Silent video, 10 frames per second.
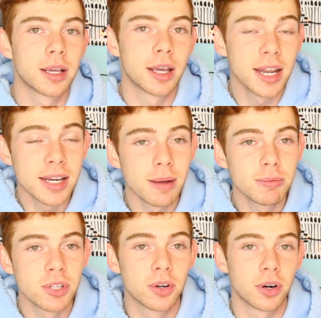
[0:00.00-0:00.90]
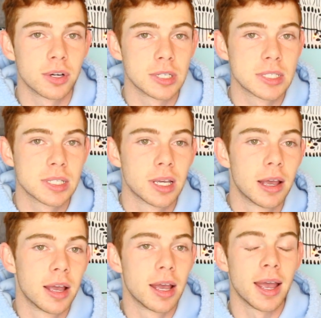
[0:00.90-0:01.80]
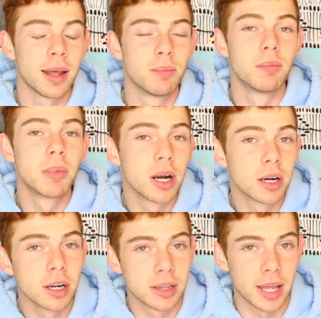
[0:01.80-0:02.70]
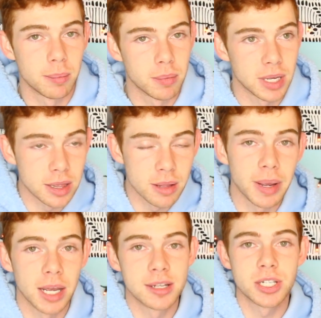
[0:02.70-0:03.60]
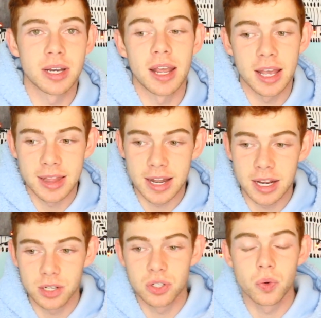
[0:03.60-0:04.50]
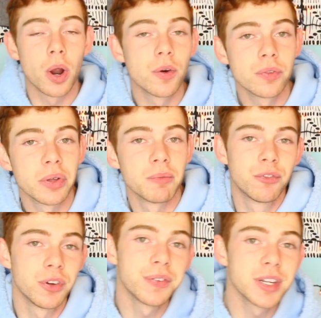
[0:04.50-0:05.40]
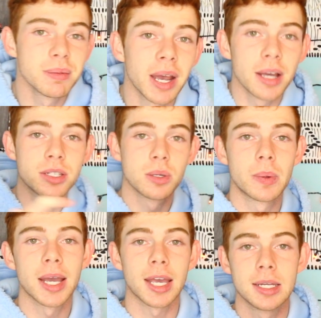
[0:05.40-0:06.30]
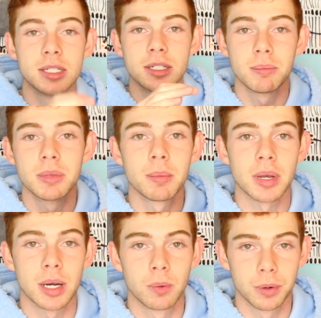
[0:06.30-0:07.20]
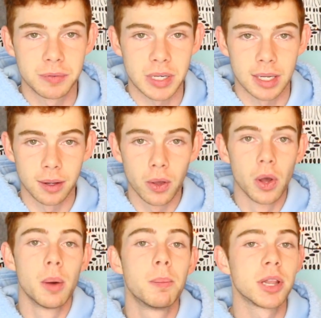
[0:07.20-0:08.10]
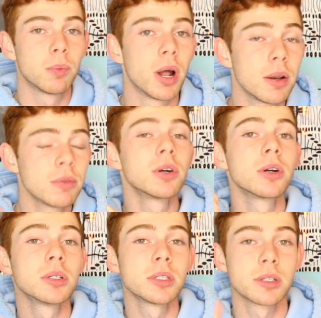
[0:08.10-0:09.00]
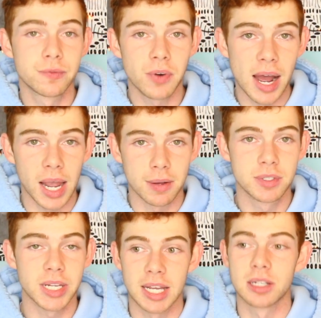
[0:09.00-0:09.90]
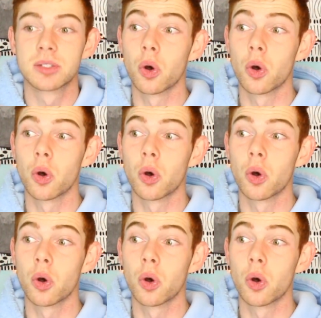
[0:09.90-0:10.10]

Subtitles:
kidnapped the girls and murdered them in the mansion, and then he drove them 50 miles away and dumped them in a ravine. But one of the girls survived and